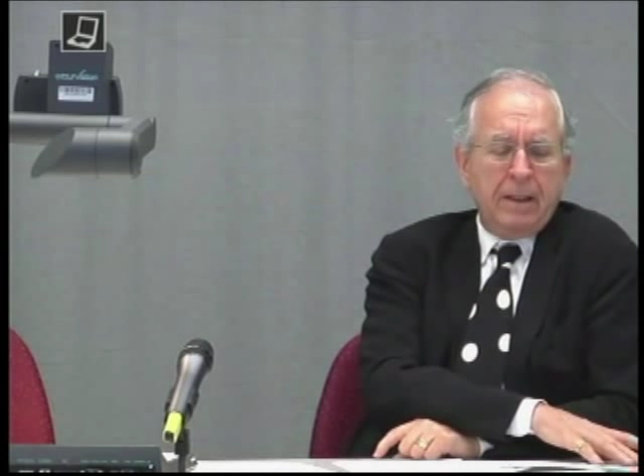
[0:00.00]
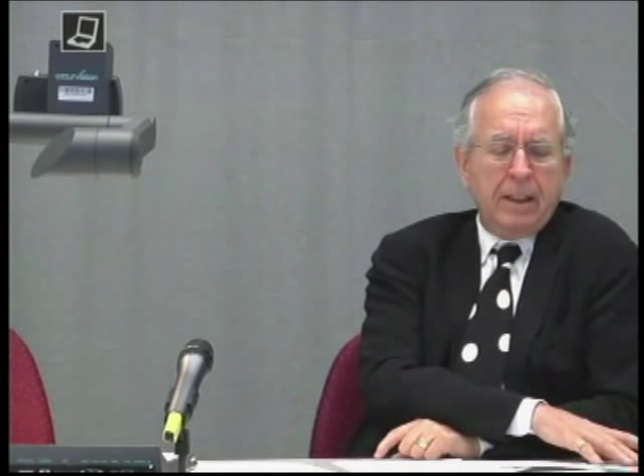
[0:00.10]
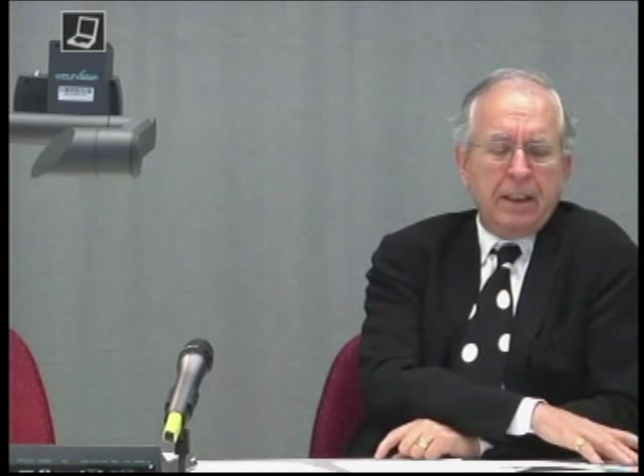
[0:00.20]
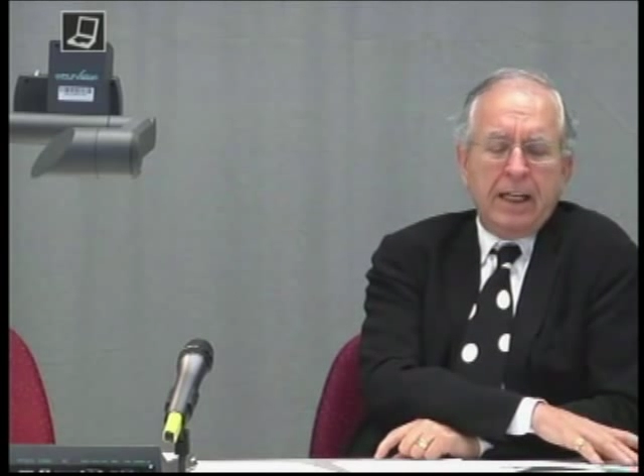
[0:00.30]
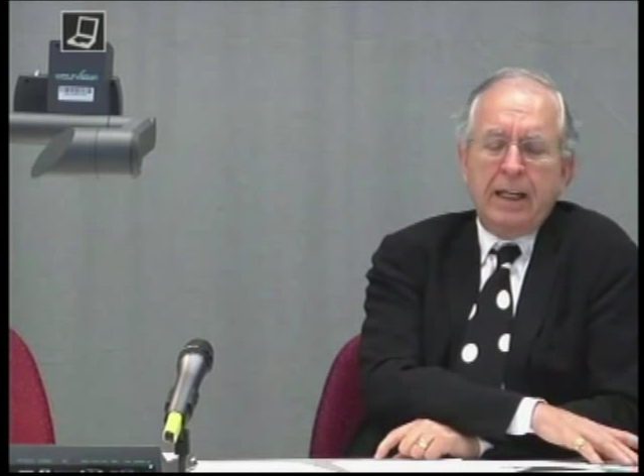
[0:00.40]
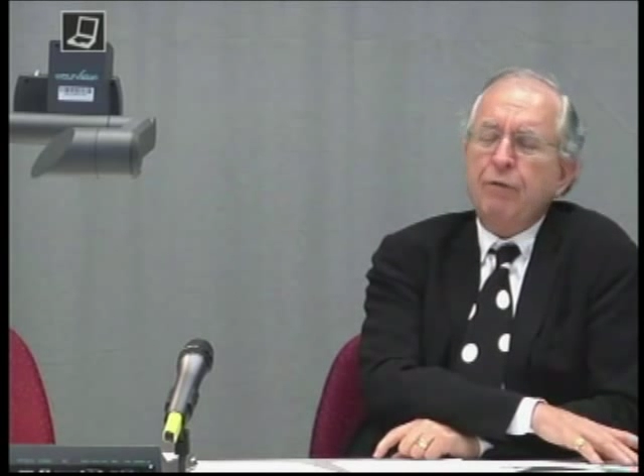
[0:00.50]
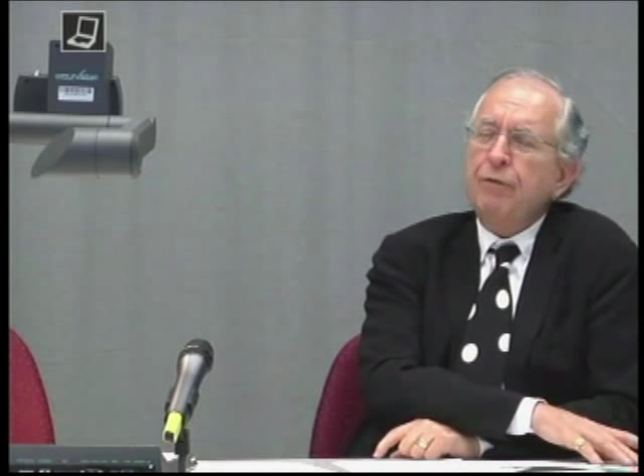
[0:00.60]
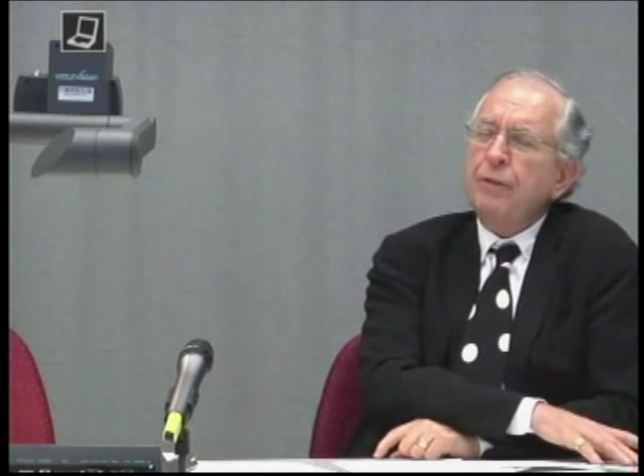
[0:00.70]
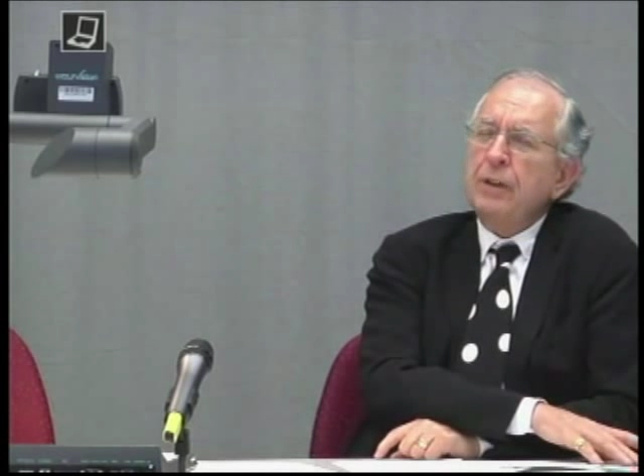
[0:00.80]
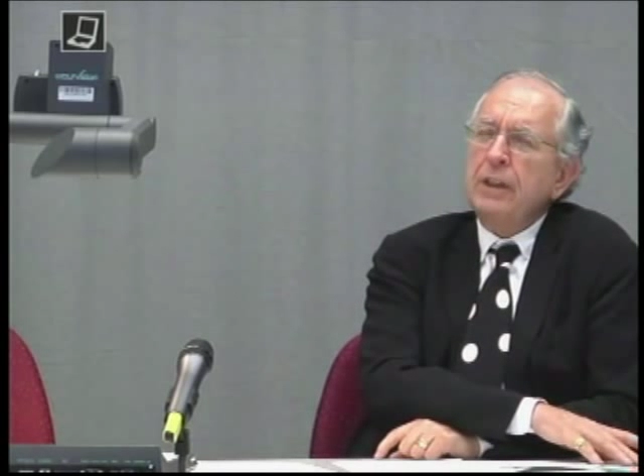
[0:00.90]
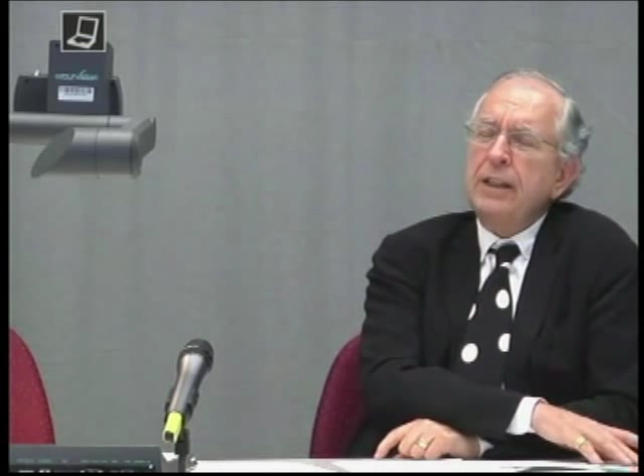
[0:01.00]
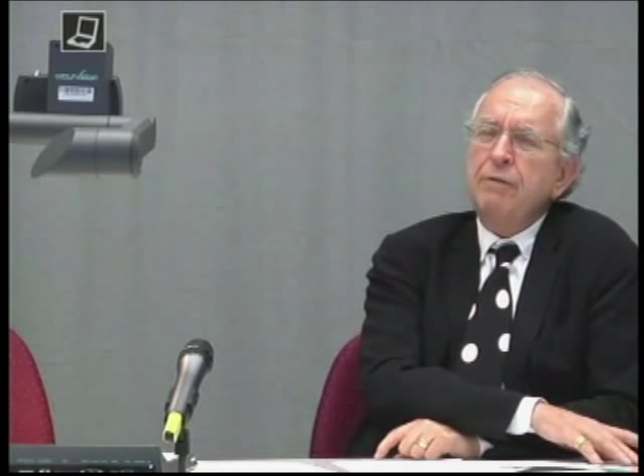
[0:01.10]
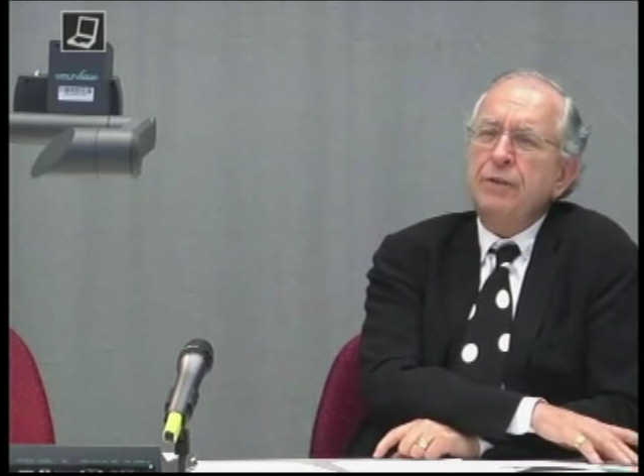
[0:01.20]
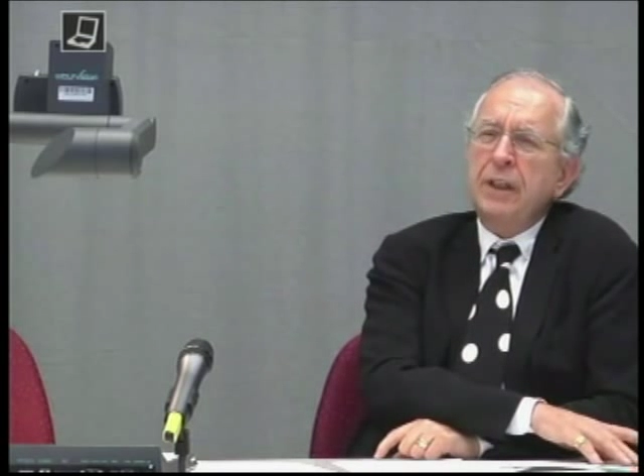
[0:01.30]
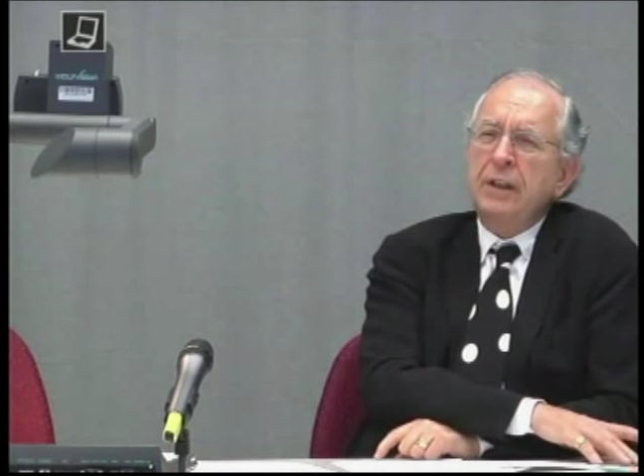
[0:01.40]
a life
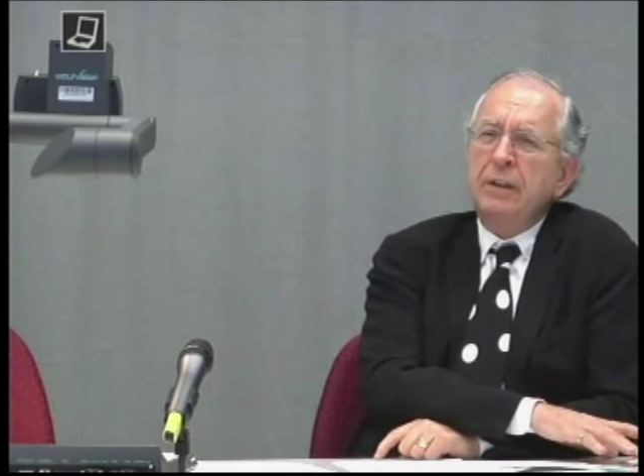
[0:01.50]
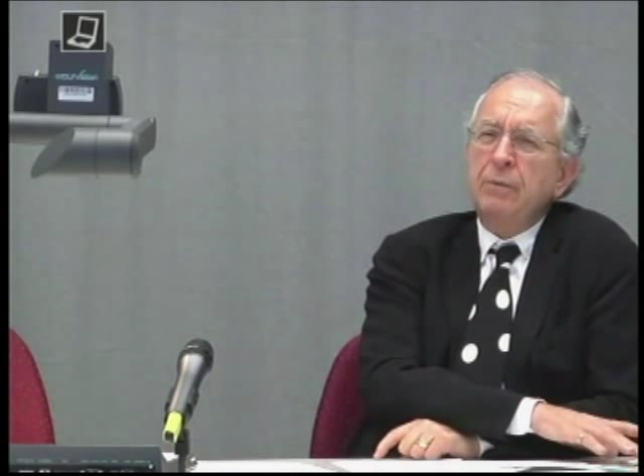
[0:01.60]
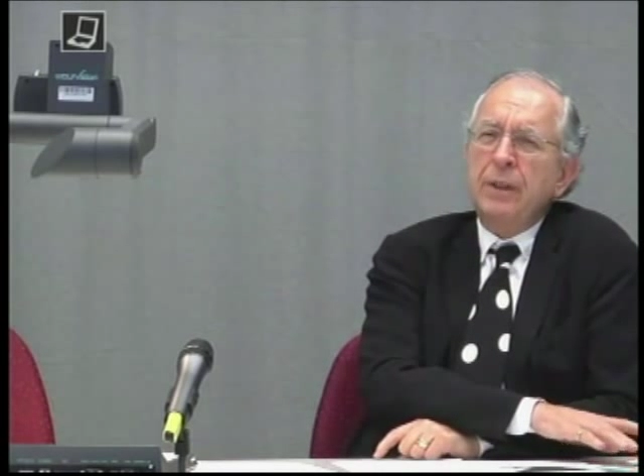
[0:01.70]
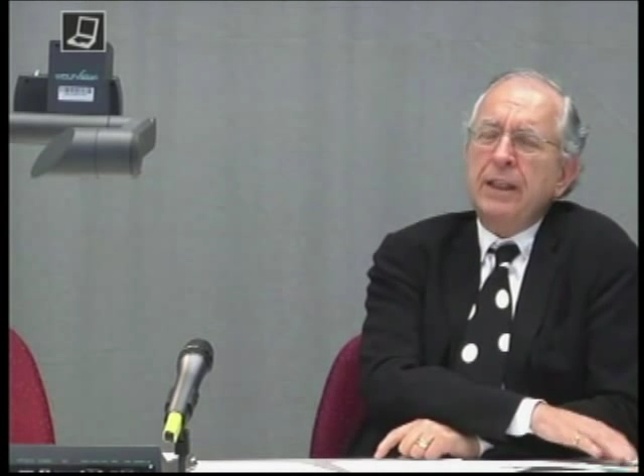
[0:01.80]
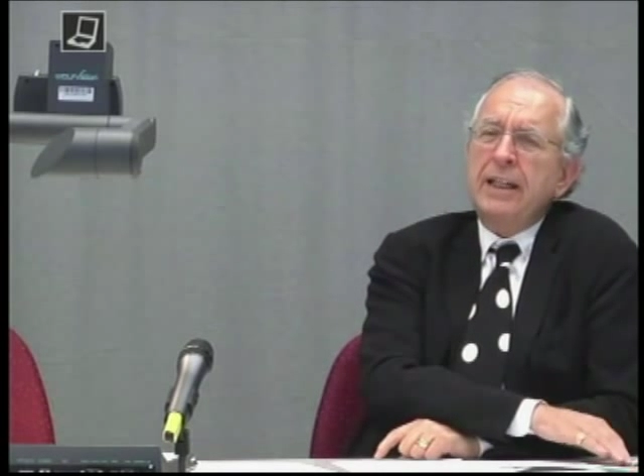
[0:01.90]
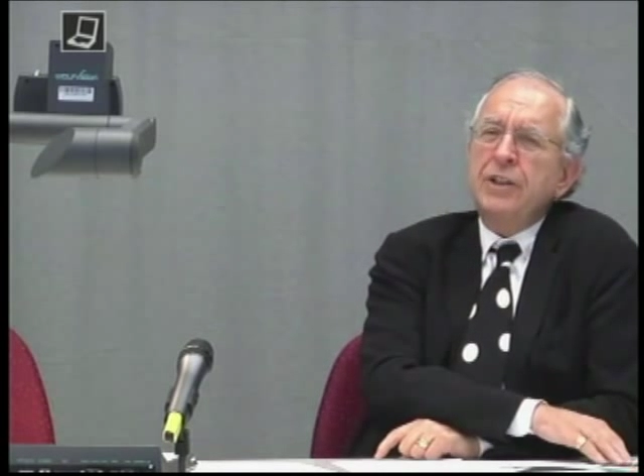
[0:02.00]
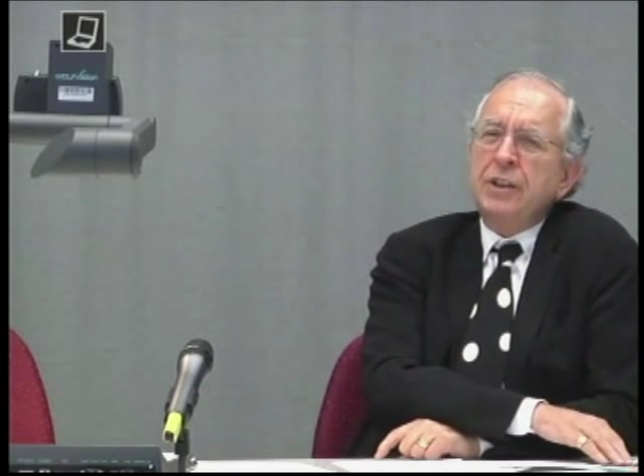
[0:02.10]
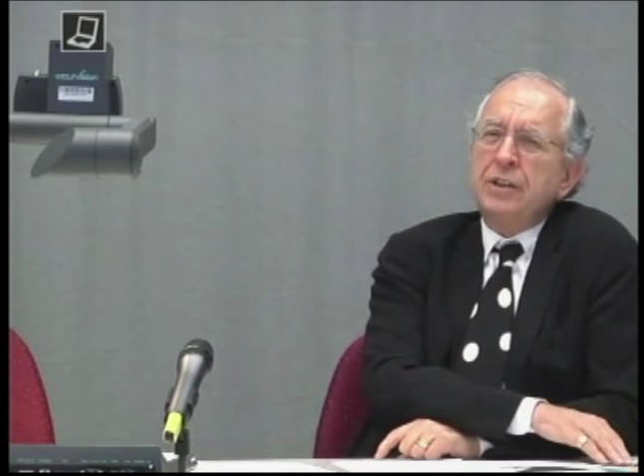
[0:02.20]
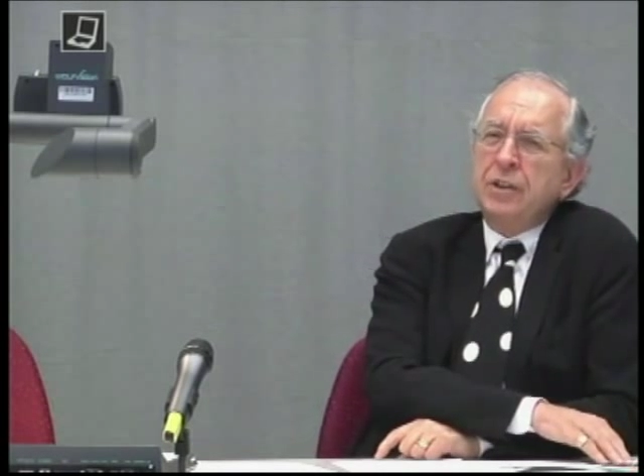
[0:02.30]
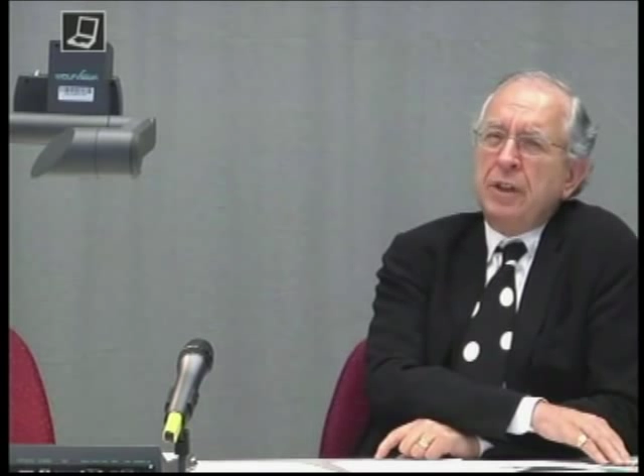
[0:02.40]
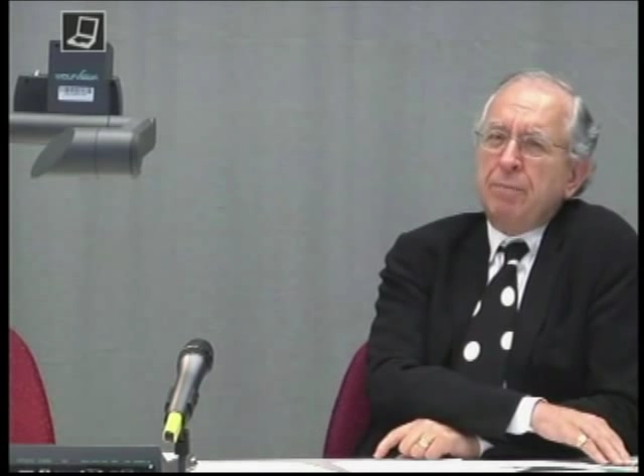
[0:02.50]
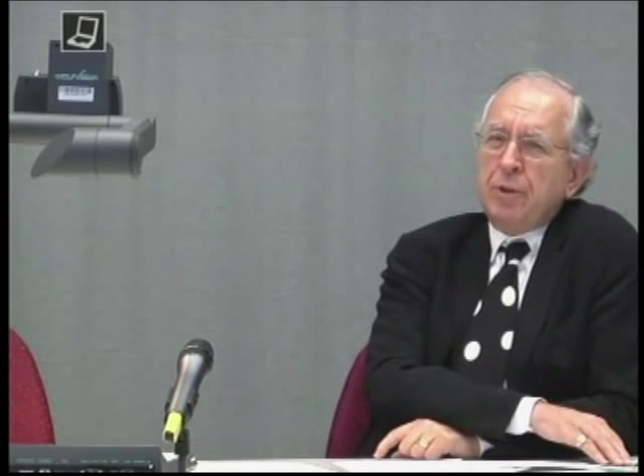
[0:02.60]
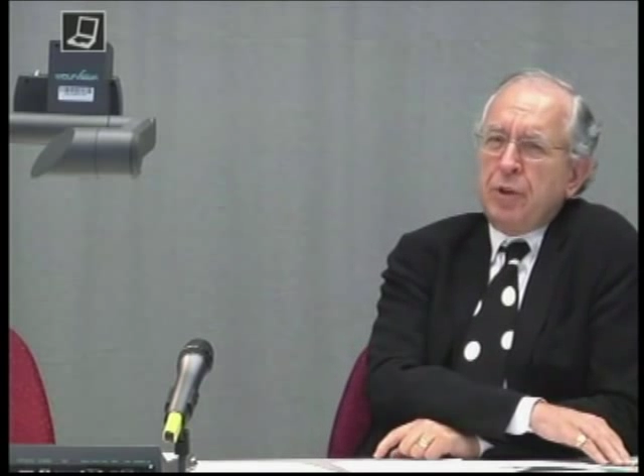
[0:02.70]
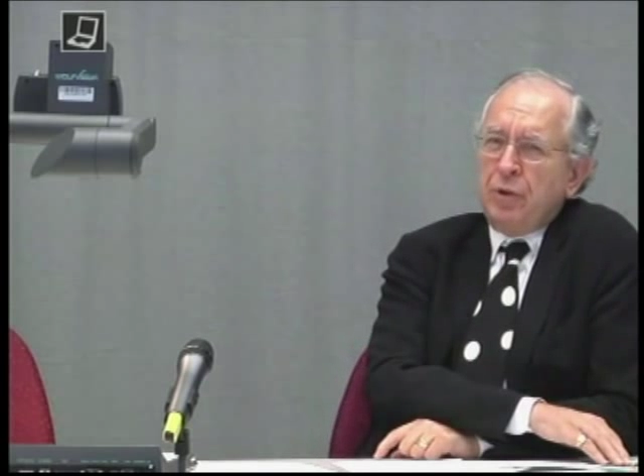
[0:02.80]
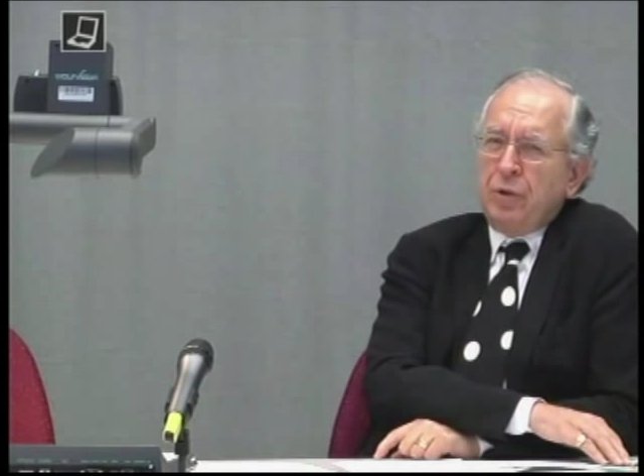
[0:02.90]
lived in relationship
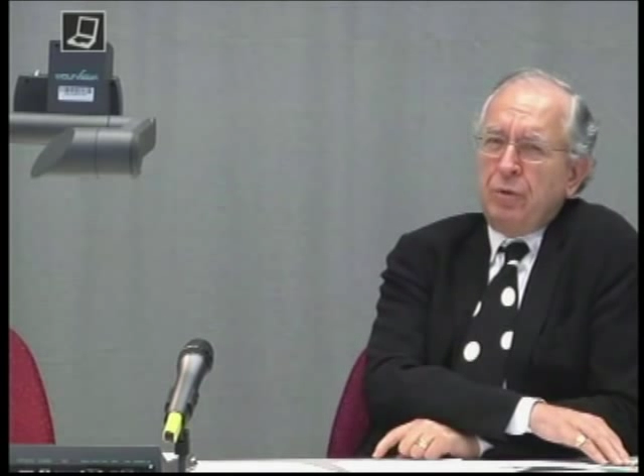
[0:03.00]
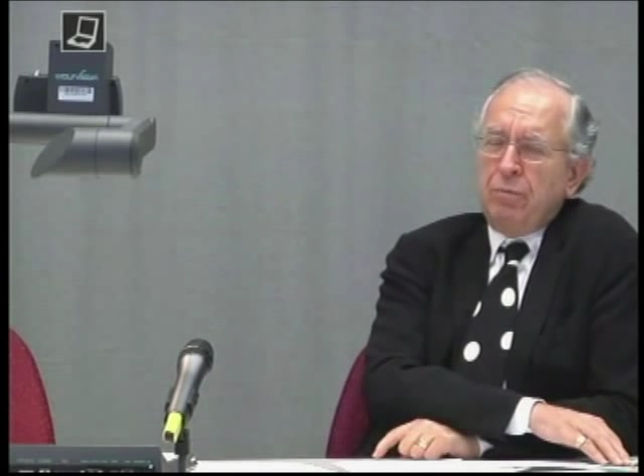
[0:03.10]
to